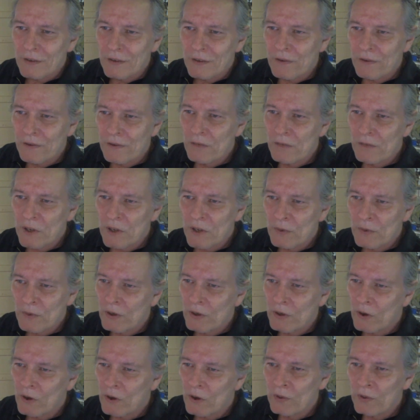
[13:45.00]
filament
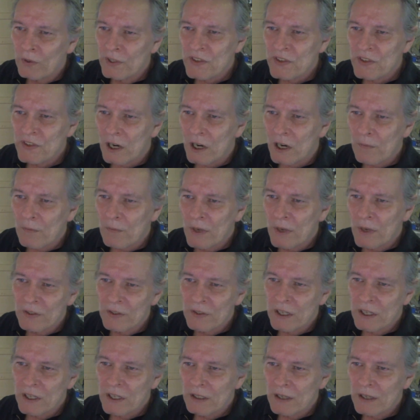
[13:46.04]
will only start
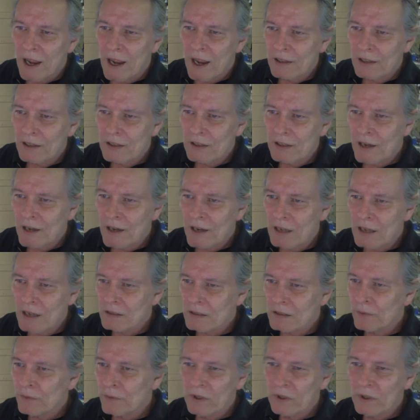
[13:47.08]
melting at the
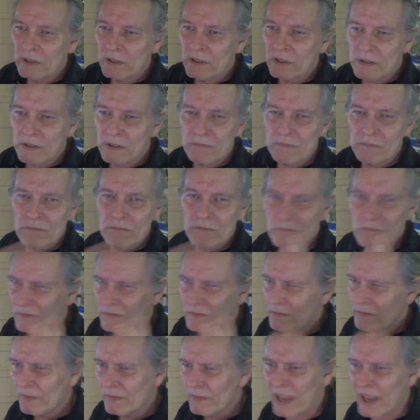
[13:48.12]
nozzle point, or
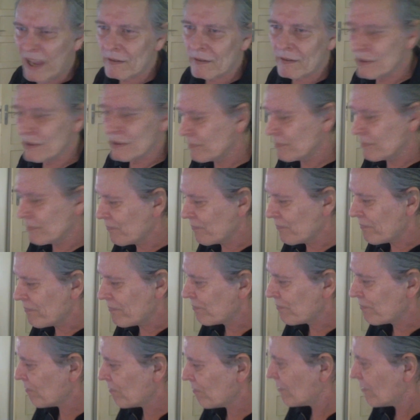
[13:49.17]
I don't know.
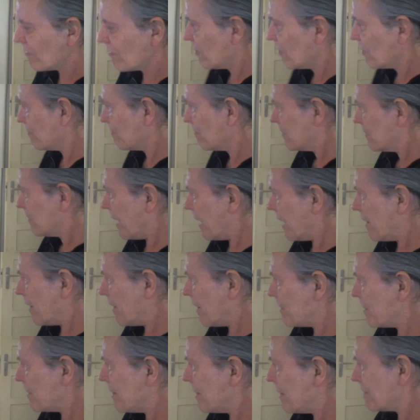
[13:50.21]
Yeah,
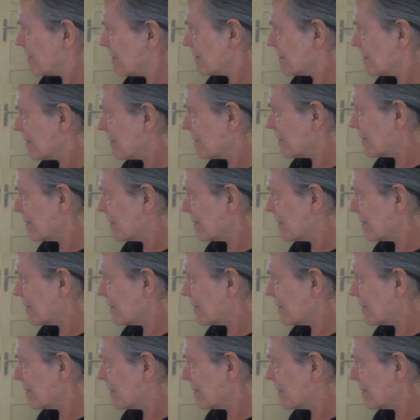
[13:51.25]
and